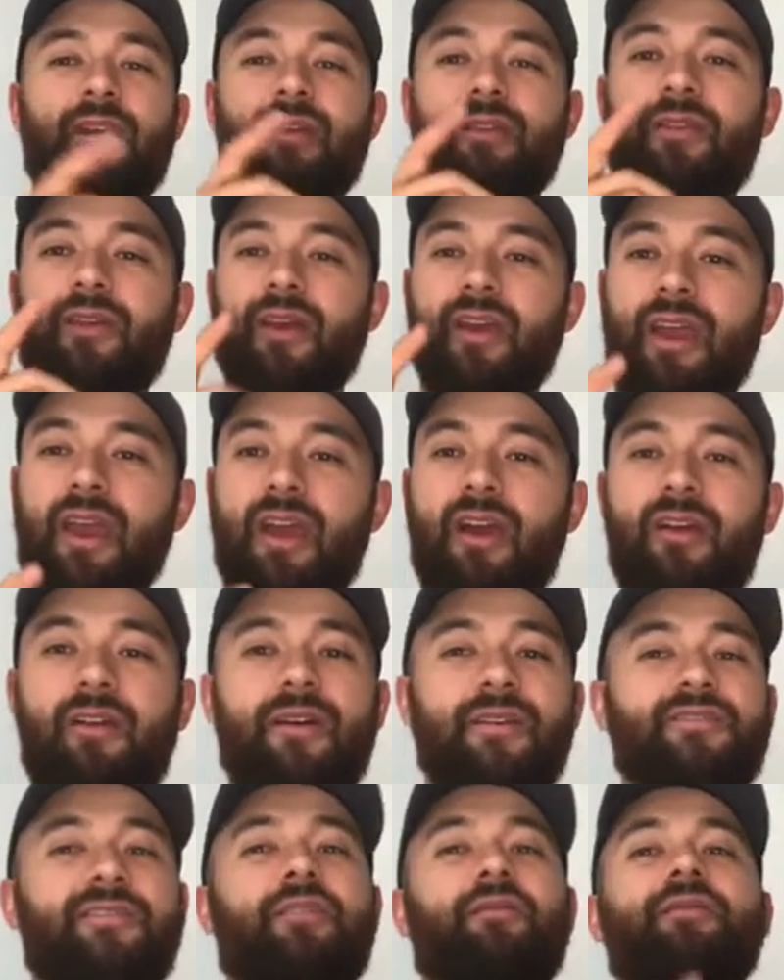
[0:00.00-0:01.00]
The air
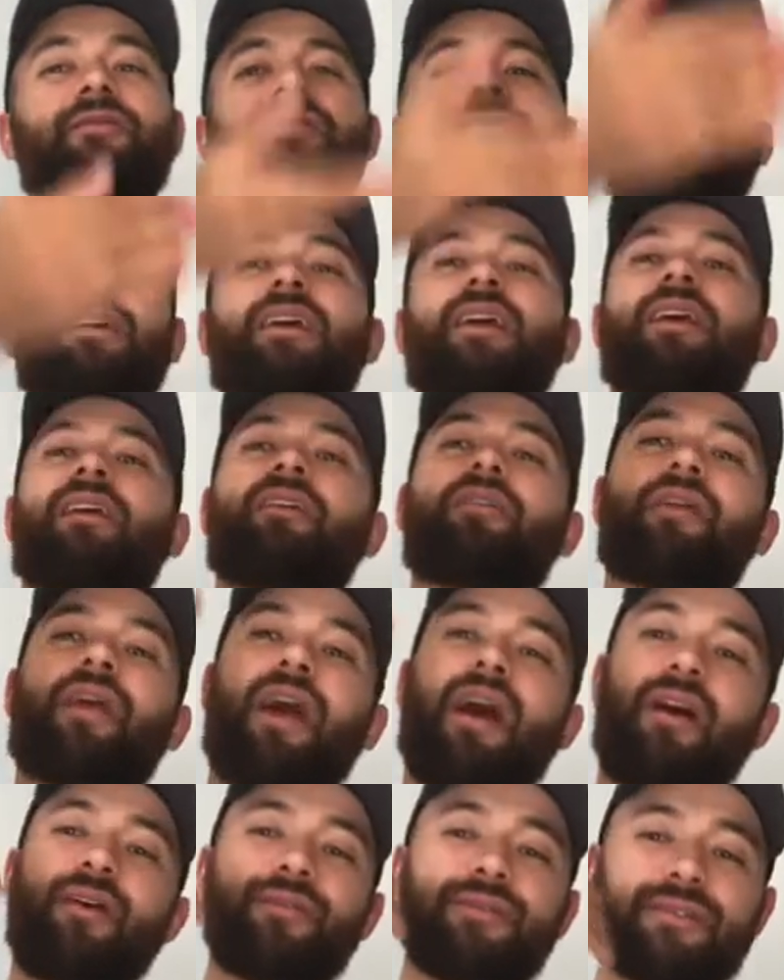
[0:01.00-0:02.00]
is always in or
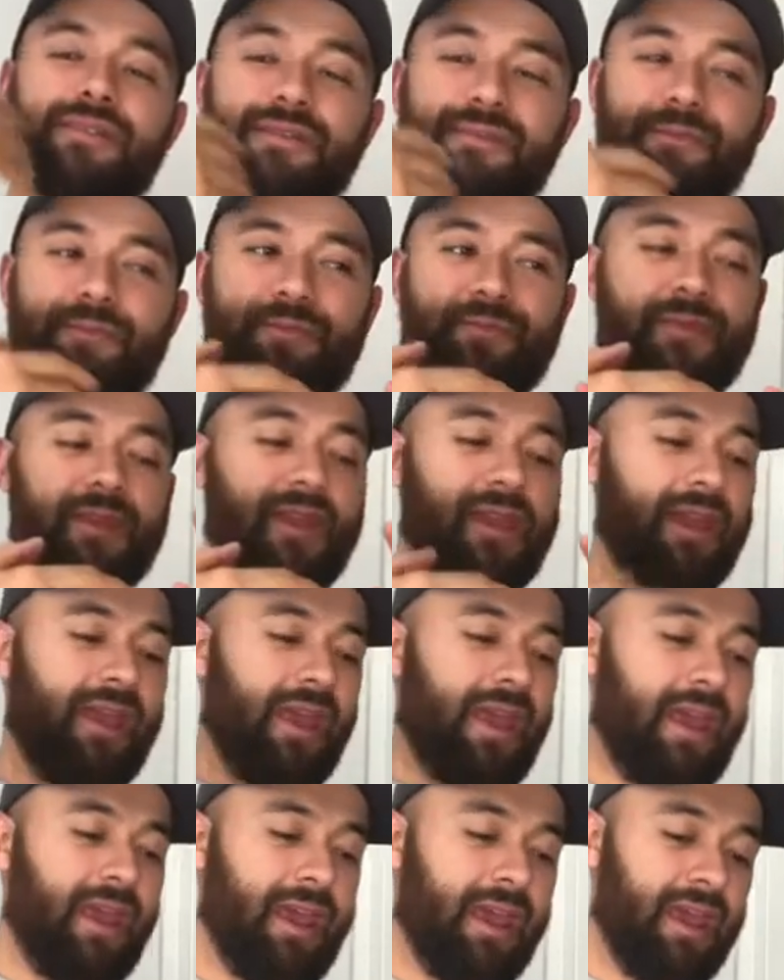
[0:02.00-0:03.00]
out.
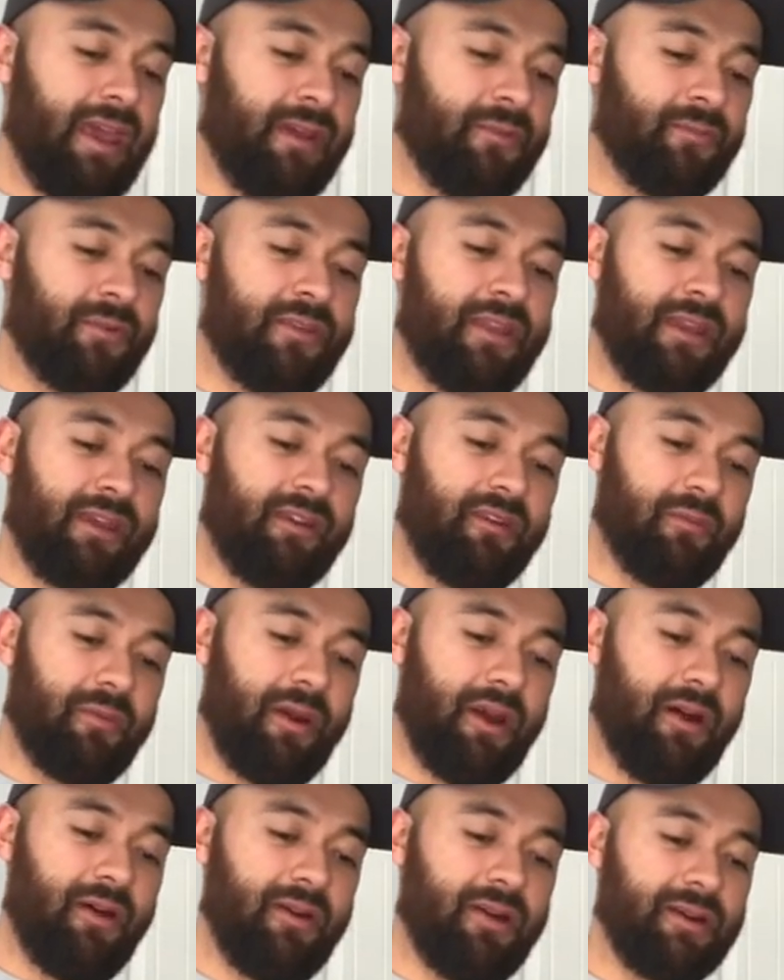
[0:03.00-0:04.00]
And we're thinking
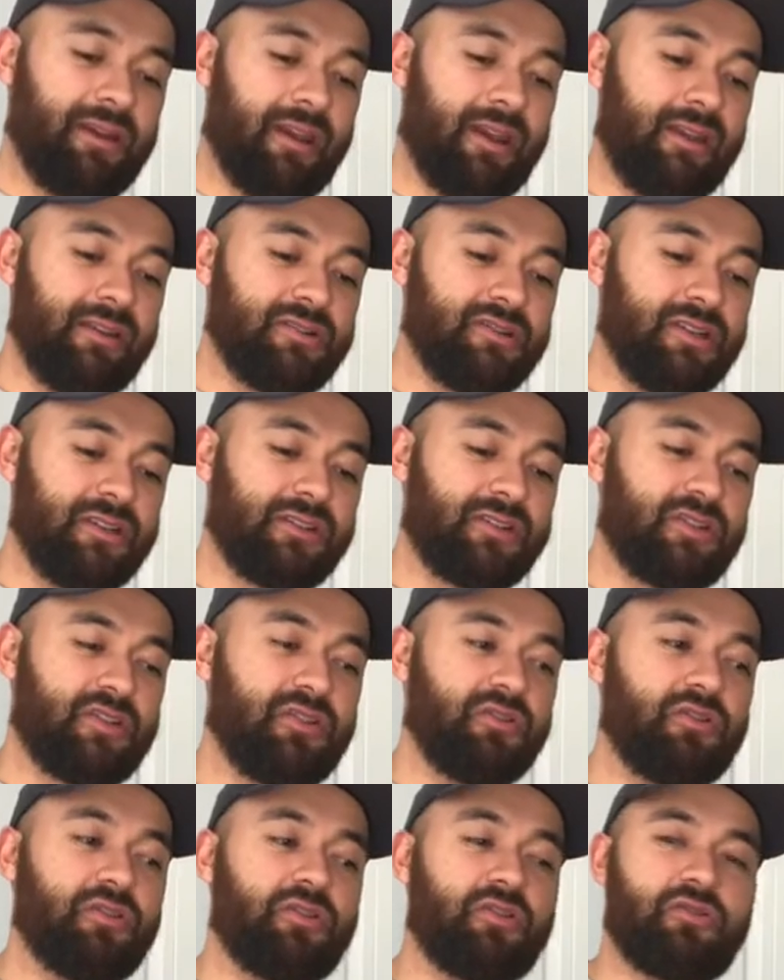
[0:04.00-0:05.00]
about, again, just
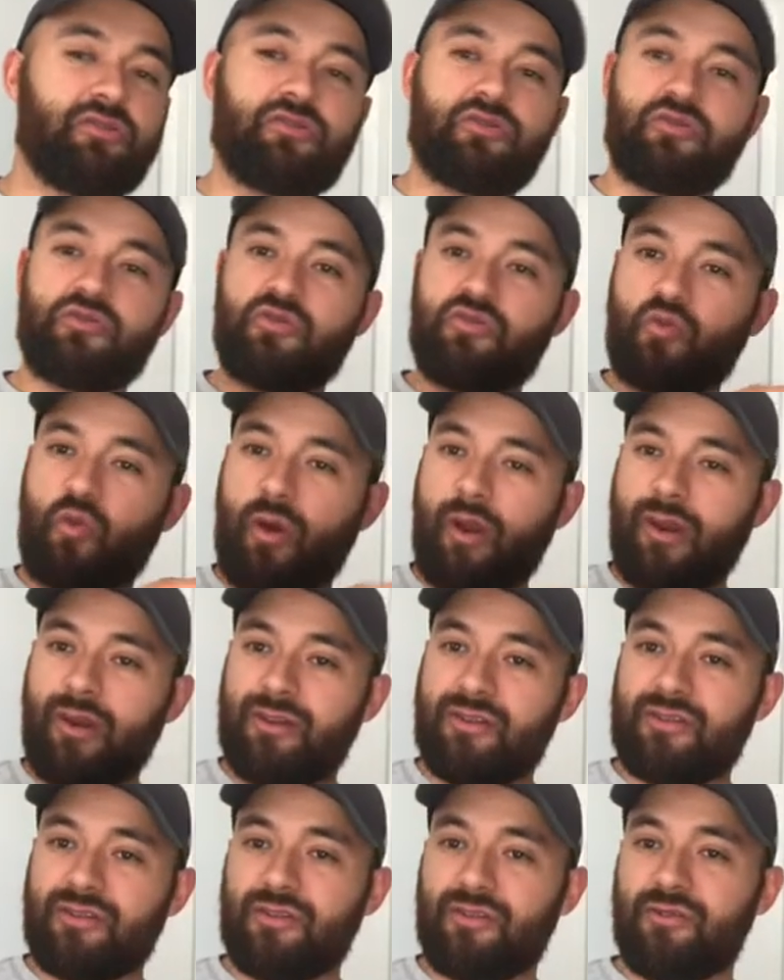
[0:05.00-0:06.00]
trying
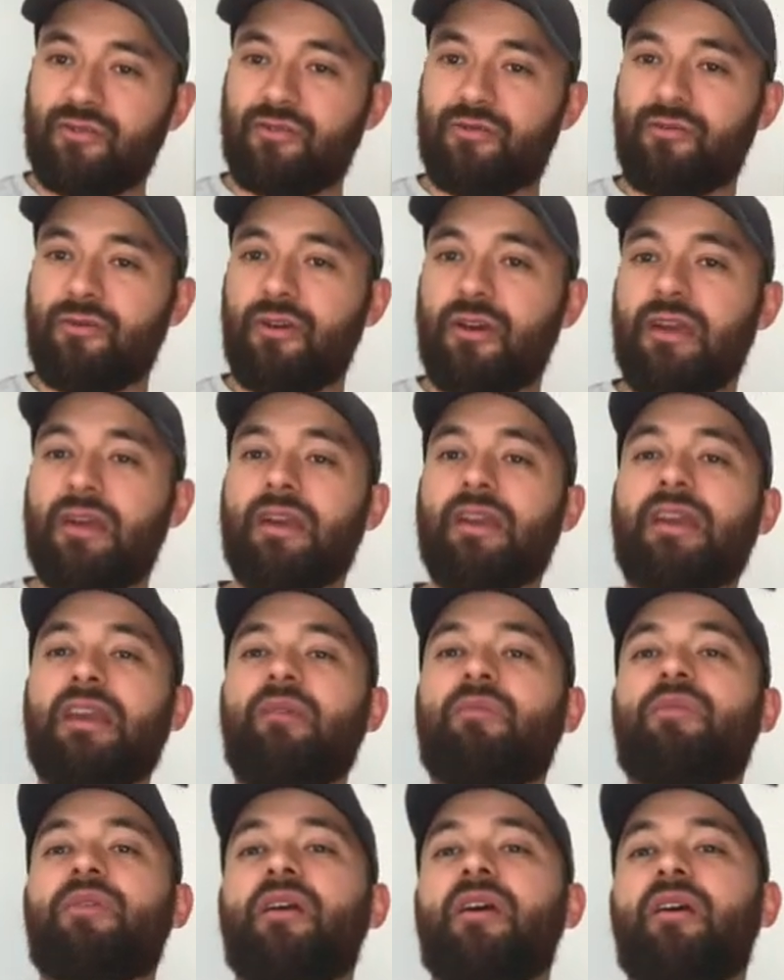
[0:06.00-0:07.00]
to
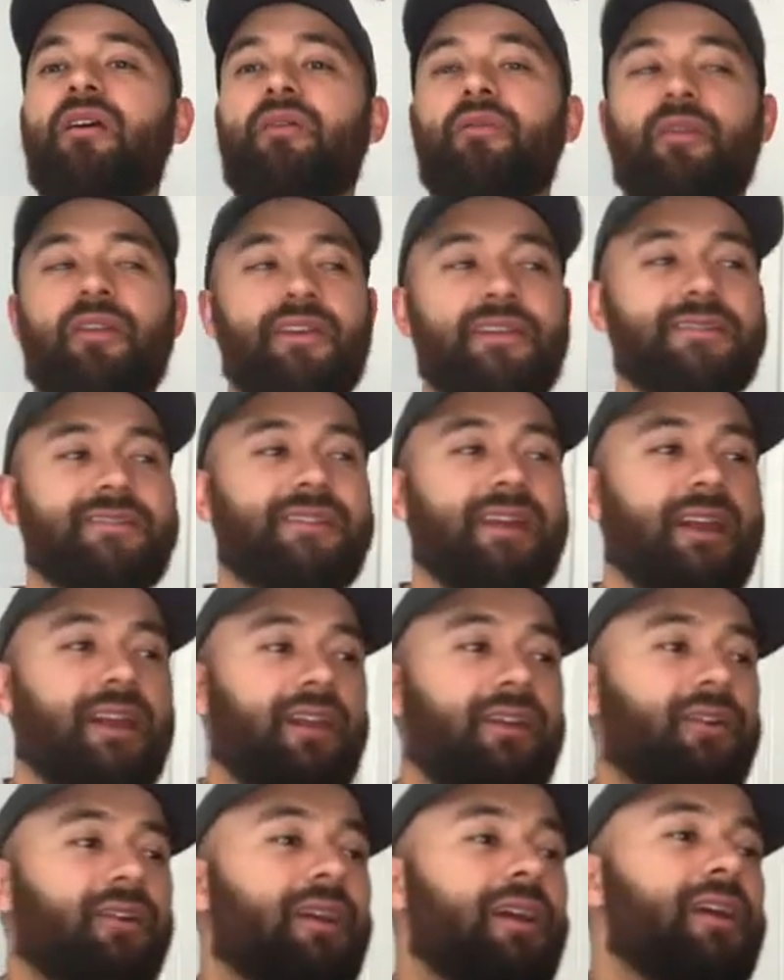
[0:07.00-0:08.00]
keep the air really steady.
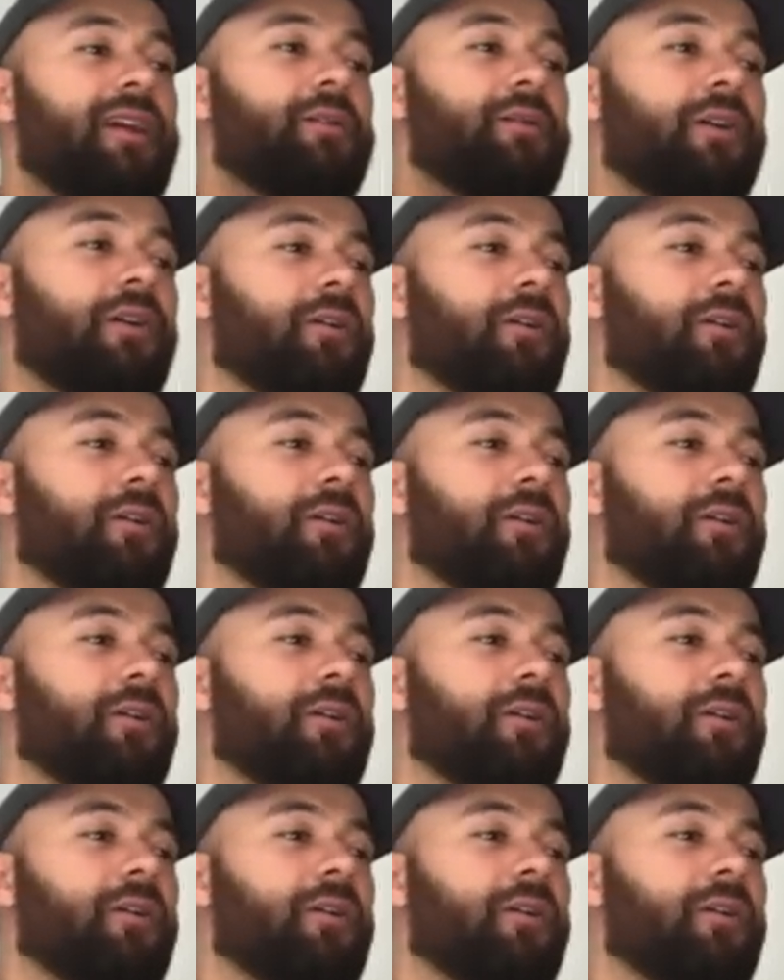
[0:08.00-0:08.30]
Okay, here we go.